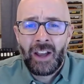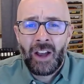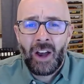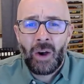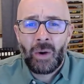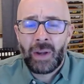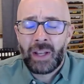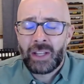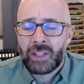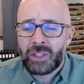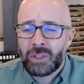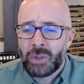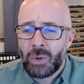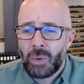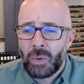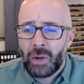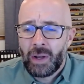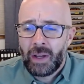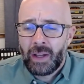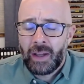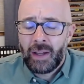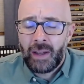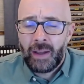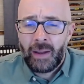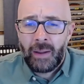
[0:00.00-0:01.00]
Okay, so
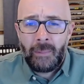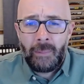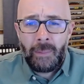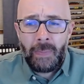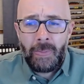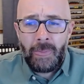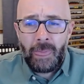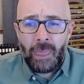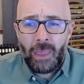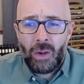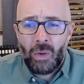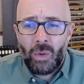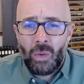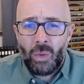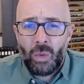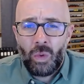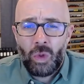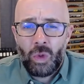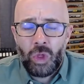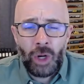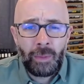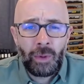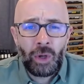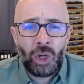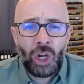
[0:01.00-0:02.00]

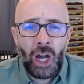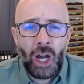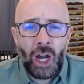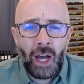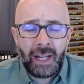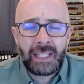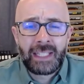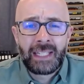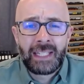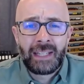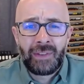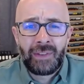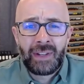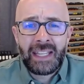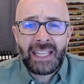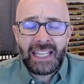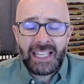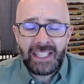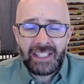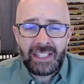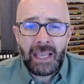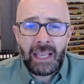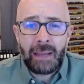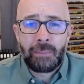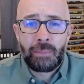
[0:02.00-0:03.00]
thermal conductivity
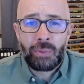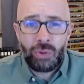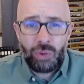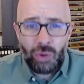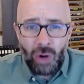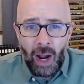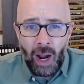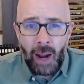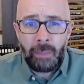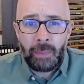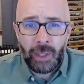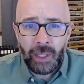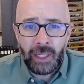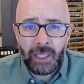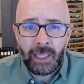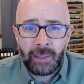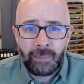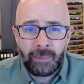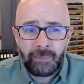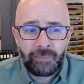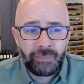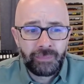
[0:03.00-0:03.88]
is a property.